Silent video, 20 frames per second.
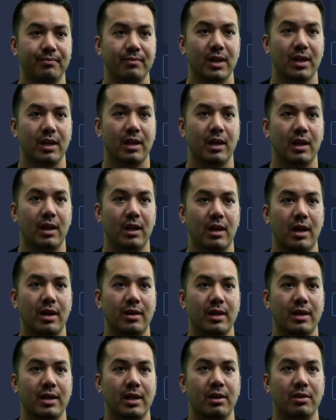And
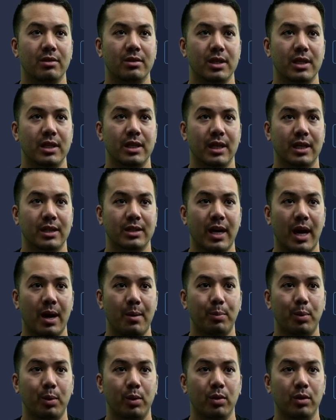then here's an
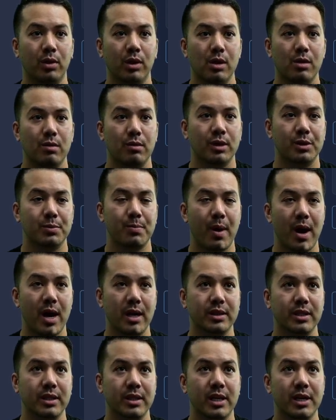example
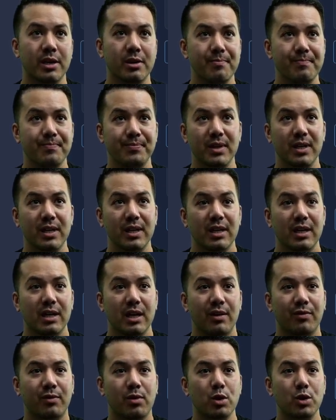response in here.
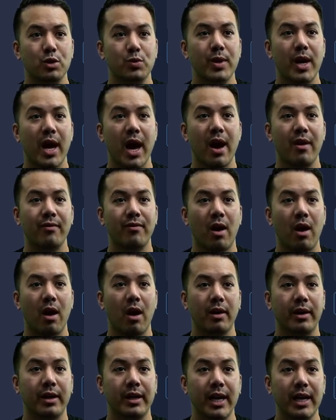Of course, we have
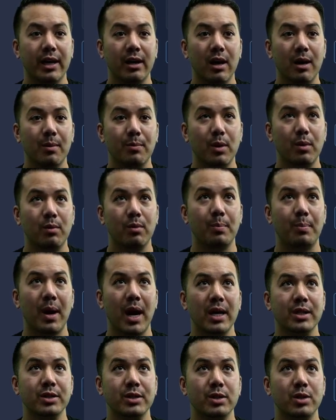our GitHub
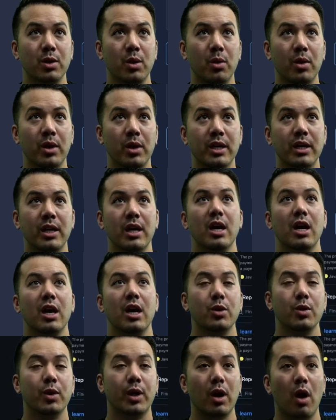repository.
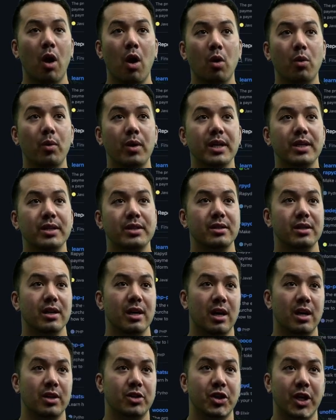You can always
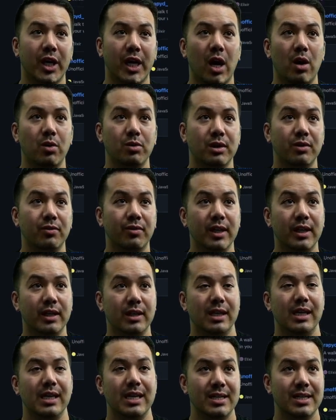check out different
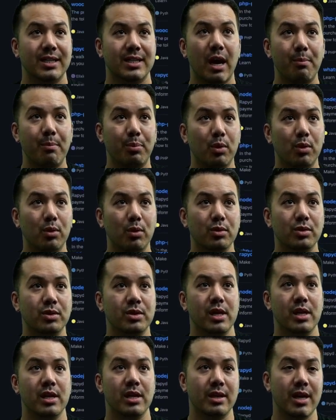samples
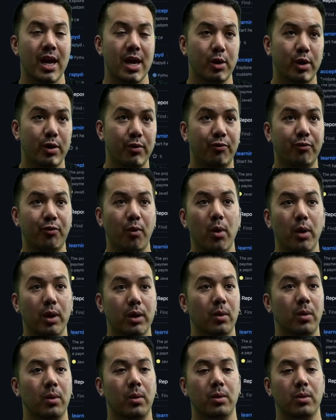that you can fork
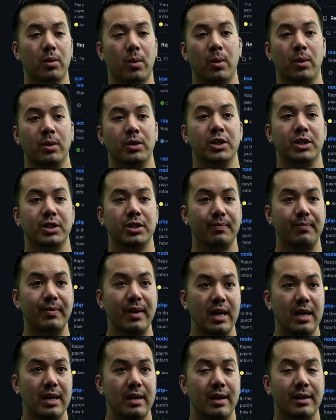or just
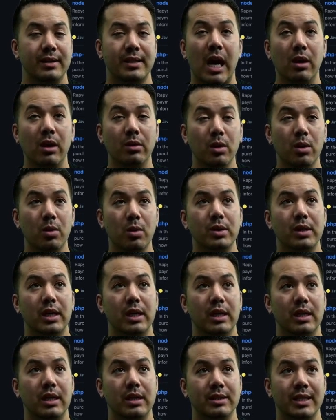
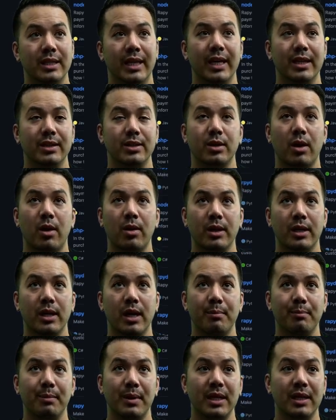download to get started
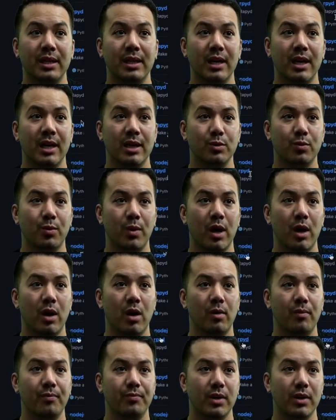immediately as well.